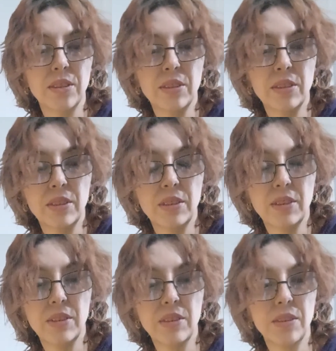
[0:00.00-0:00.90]

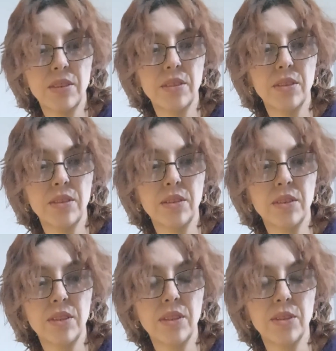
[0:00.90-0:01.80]
I
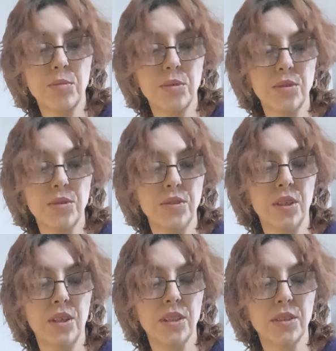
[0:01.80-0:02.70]
think it's one of the
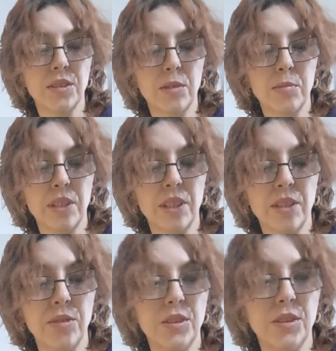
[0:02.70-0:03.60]
dogs coming
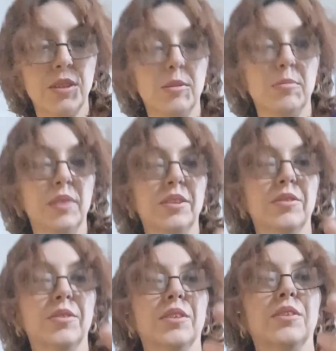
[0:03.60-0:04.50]
out or something. I don't
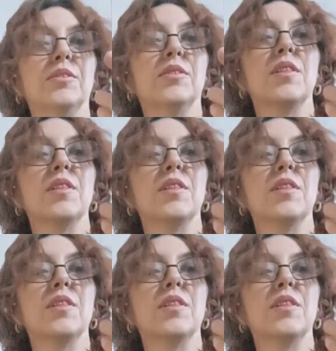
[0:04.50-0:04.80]
know.